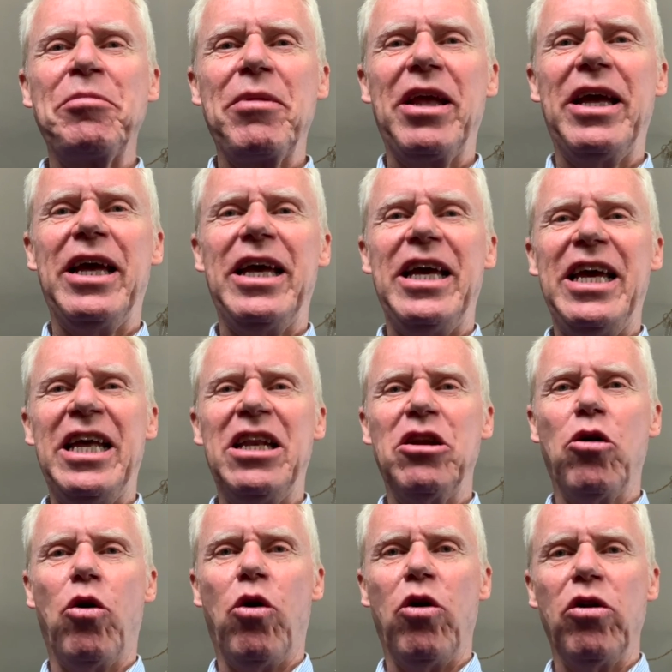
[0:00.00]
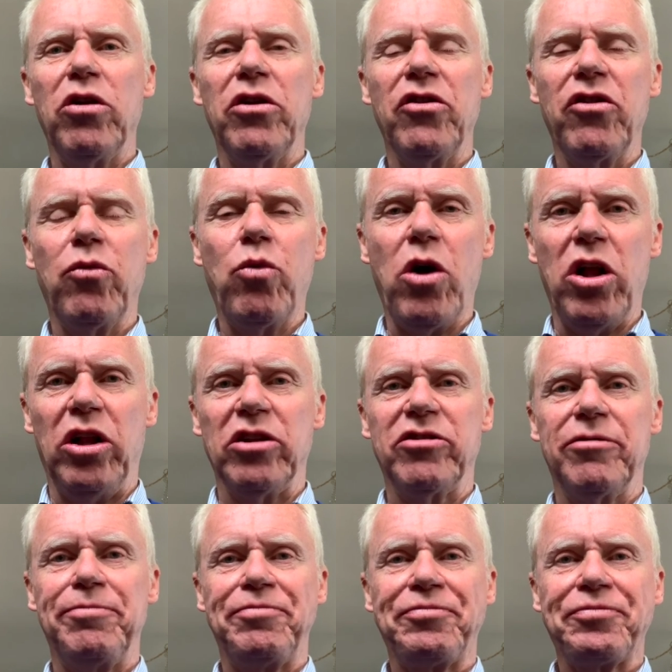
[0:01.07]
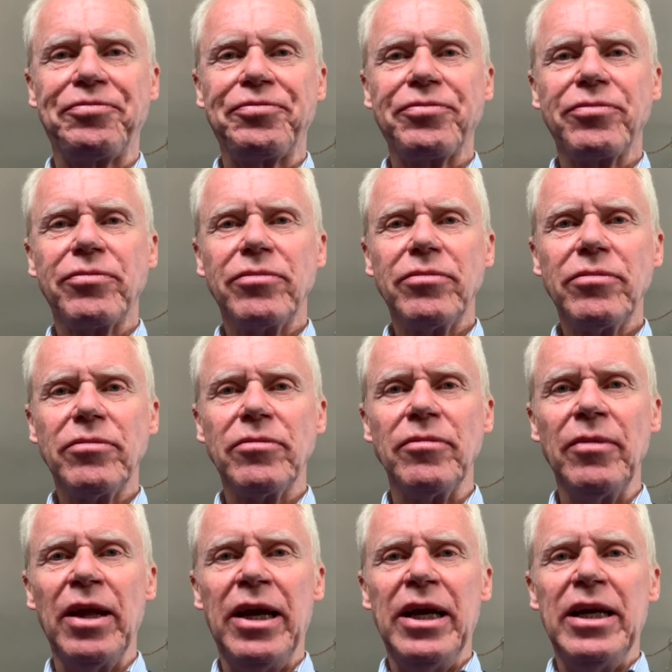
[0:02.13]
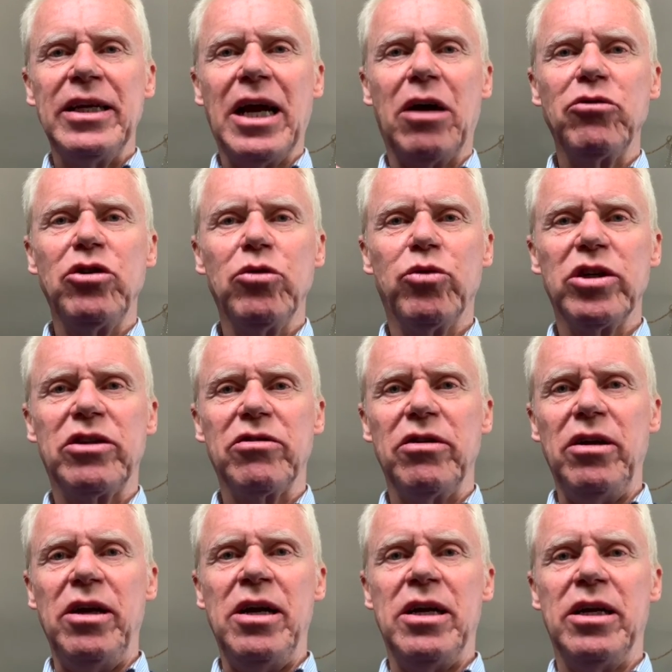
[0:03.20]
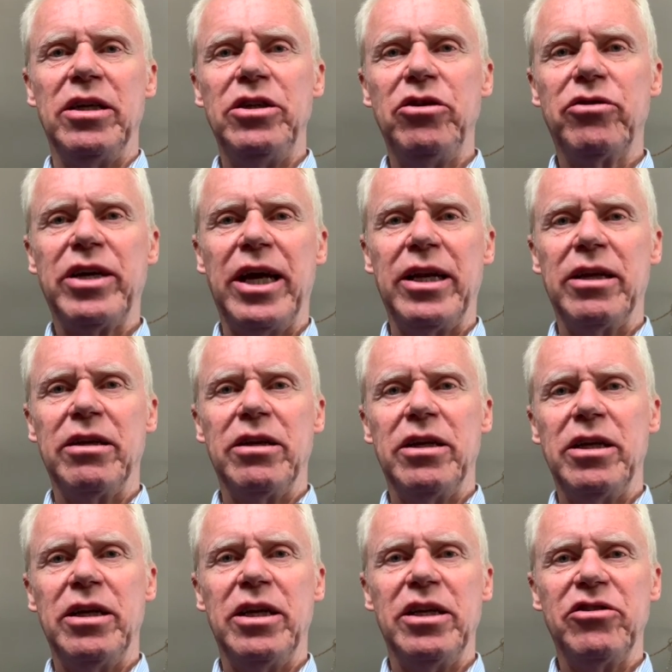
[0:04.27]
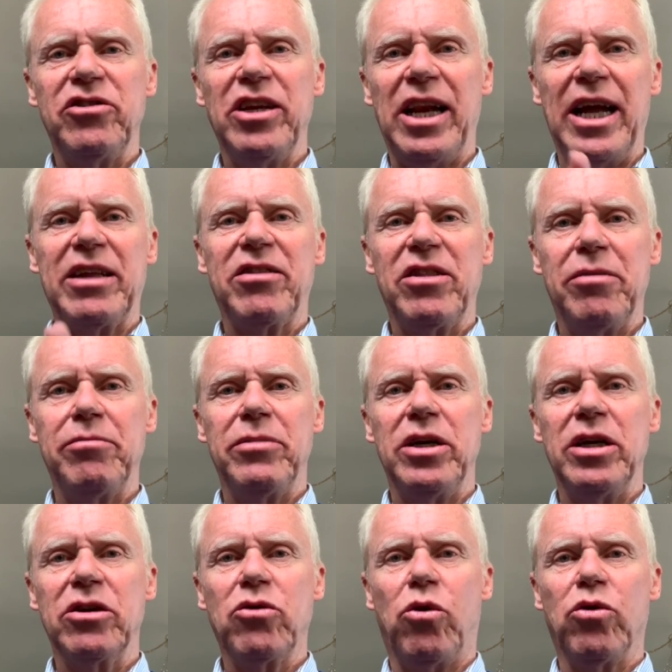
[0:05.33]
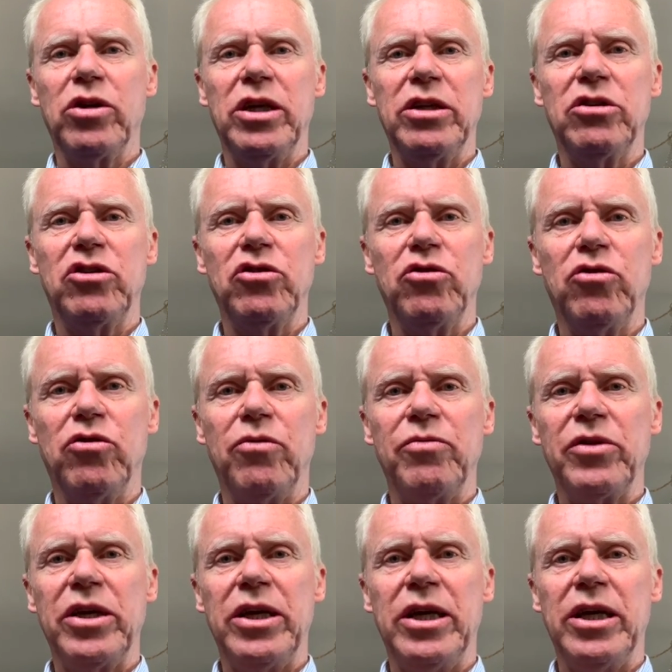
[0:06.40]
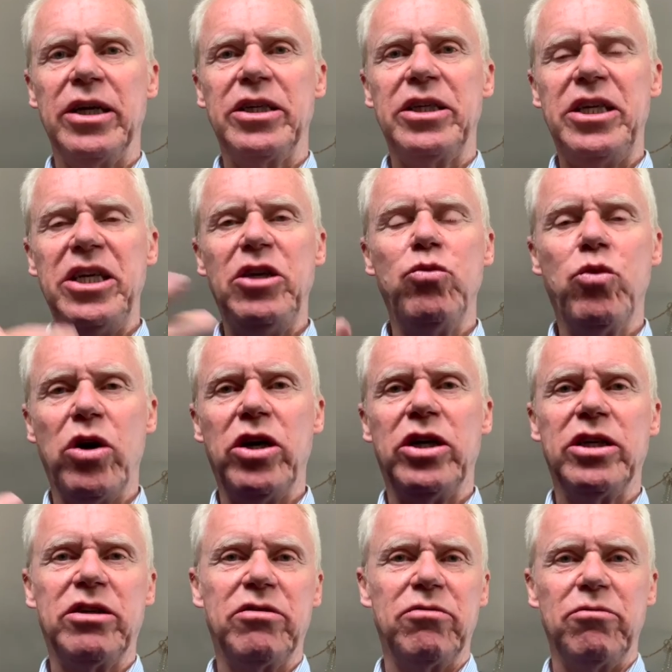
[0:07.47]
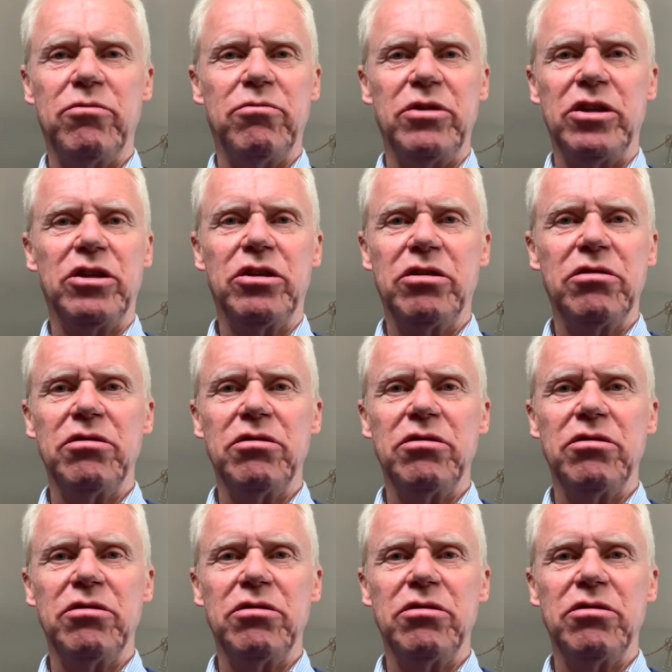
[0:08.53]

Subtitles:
in all the world. Now you can select them according to a keyword, which